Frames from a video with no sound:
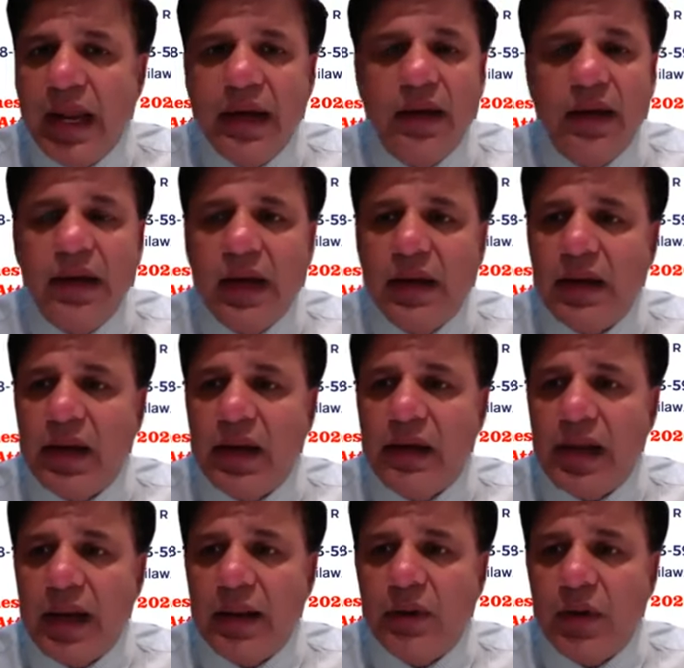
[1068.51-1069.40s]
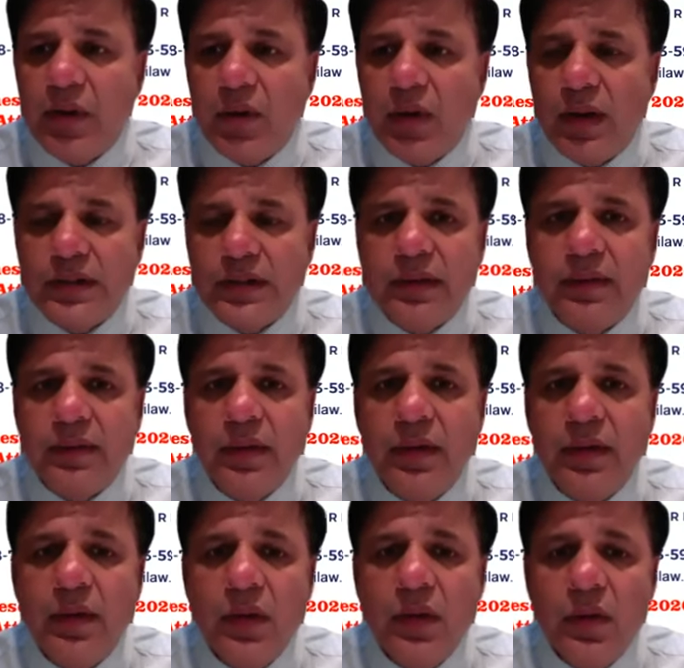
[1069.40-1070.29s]
Leonard can type the question.
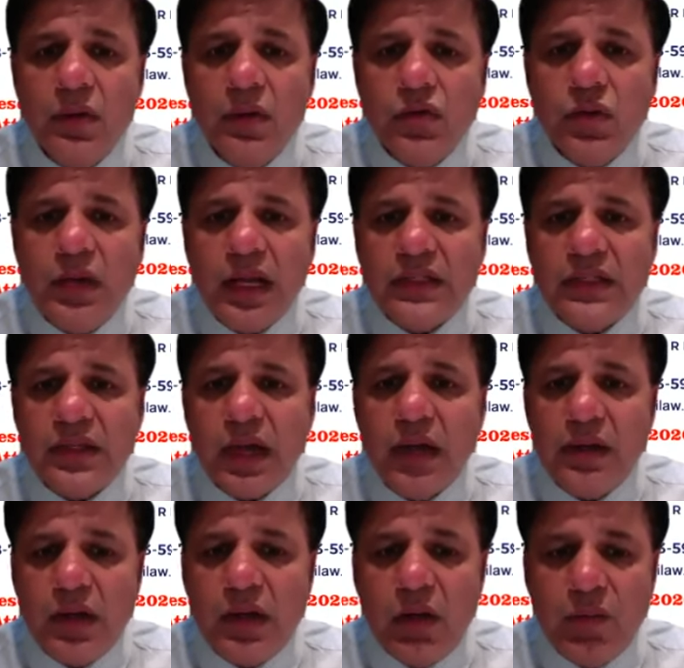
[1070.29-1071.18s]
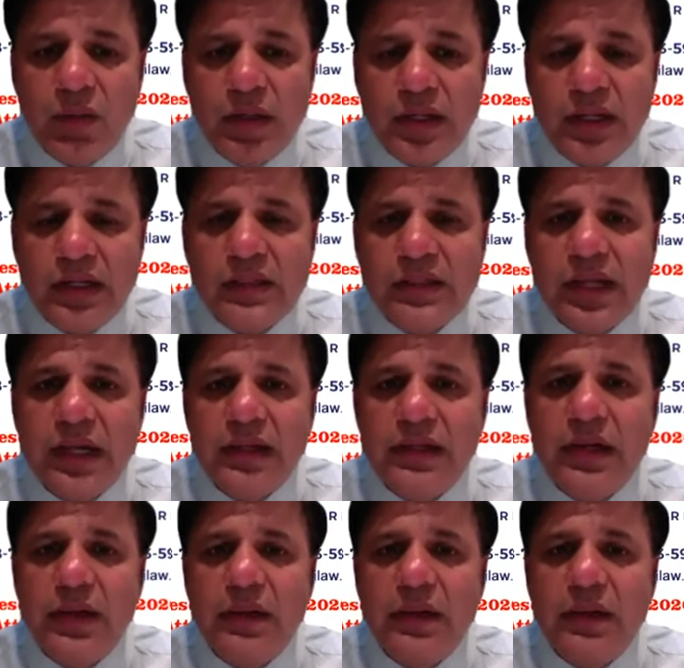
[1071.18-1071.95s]
So let's continue with this, that,